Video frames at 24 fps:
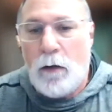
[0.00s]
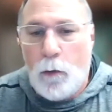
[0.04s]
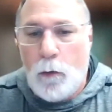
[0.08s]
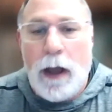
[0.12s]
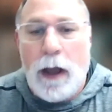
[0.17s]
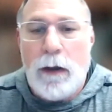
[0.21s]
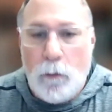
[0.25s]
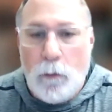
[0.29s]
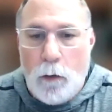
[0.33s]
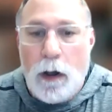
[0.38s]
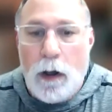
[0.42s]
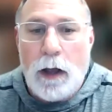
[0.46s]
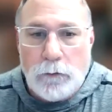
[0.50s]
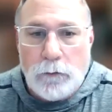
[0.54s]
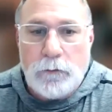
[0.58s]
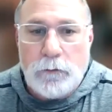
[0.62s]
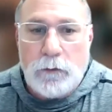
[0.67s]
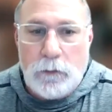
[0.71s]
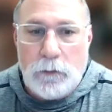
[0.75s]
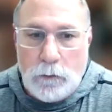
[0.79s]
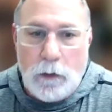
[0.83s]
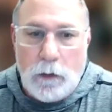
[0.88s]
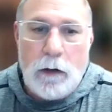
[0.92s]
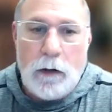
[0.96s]
whitewash.
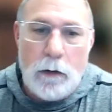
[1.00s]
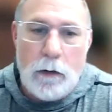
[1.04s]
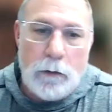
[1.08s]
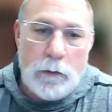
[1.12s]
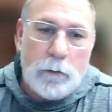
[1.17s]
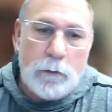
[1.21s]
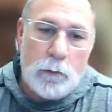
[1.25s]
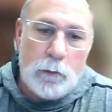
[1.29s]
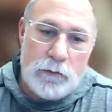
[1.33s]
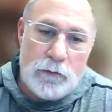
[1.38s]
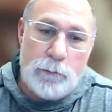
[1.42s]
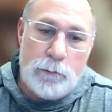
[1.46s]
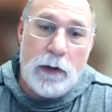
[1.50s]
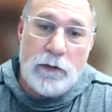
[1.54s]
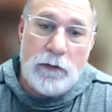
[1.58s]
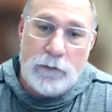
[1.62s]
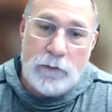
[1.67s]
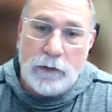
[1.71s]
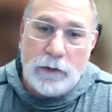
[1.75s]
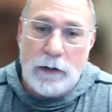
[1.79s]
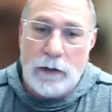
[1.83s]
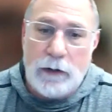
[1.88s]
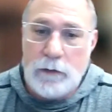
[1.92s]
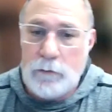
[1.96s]
You know, it was
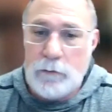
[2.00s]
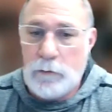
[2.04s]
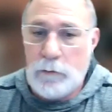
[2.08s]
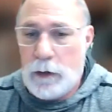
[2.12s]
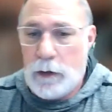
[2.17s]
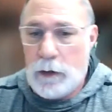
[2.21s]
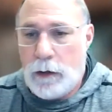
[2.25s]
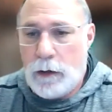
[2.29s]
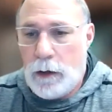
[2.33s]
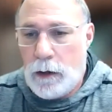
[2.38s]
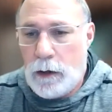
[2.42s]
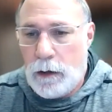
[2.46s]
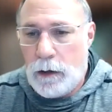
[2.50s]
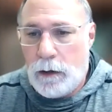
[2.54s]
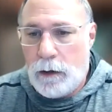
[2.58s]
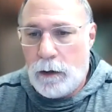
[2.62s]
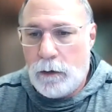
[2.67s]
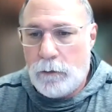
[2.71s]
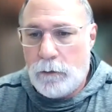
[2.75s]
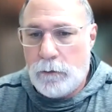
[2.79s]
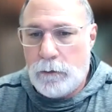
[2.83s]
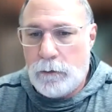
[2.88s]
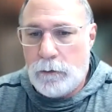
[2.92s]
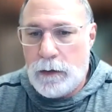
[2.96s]
missing.
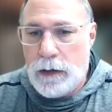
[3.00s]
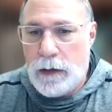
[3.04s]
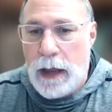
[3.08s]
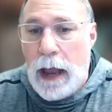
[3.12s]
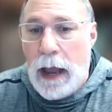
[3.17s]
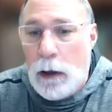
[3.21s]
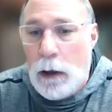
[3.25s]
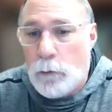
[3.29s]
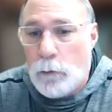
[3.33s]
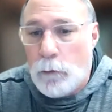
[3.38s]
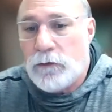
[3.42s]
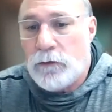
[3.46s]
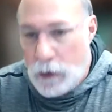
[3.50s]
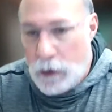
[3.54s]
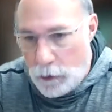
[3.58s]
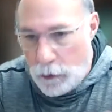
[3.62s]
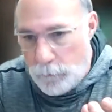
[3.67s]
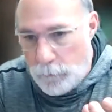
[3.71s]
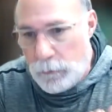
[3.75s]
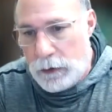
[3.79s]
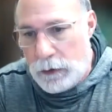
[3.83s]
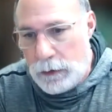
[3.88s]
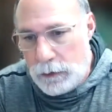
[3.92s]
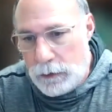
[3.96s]
Now it's
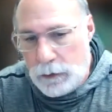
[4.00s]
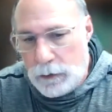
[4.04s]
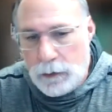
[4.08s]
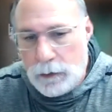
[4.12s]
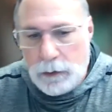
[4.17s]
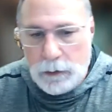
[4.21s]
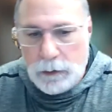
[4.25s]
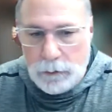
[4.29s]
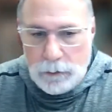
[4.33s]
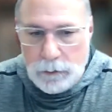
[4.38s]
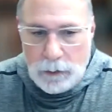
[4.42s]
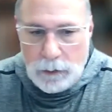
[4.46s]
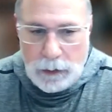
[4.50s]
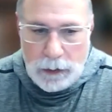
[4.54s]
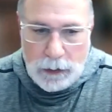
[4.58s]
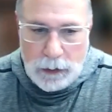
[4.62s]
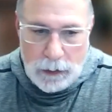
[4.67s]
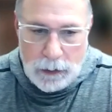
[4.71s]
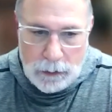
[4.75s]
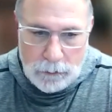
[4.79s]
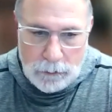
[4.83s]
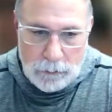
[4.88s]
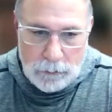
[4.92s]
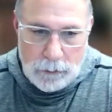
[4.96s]
coming,
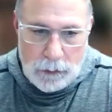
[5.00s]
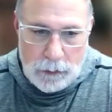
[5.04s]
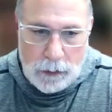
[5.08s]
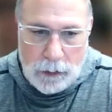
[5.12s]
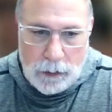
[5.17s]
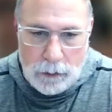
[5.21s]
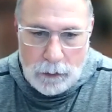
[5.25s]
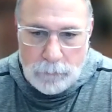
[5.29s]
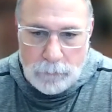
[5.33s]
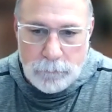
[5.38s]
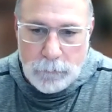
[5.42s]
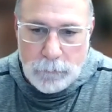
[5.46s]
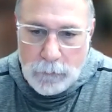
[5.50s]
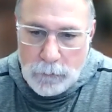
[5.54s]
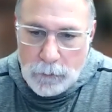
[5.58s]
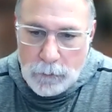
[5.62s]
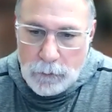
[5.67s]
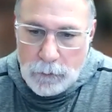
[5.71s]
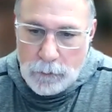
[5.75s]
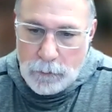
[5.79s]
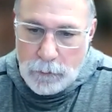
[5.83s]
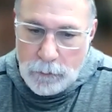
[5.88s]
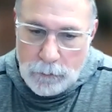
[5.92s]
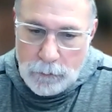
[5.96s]
and
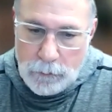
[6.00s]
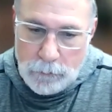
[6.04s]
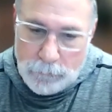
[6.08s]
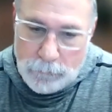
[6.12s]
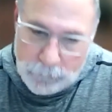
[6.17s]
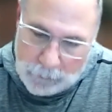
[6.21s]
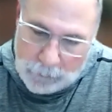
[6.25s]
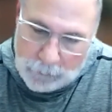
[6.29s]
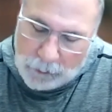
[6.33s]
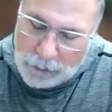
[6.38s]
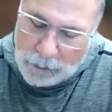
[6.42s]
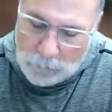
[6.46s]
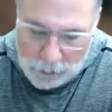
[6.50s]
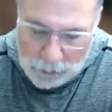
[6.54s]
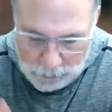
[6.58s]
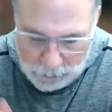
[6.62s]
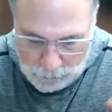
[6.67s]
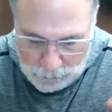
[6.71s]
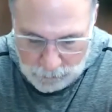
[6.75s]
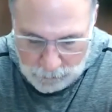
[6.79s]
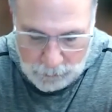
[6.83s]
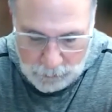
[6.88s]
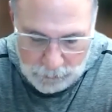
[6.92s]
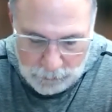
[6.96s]
so anyway,
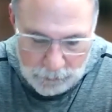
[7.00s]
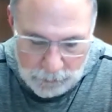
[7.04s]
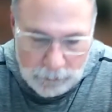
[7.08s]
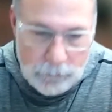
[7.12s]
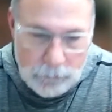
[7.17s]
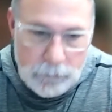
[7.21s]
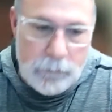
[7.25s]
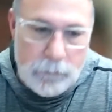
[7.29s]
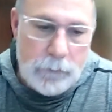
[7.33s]
it's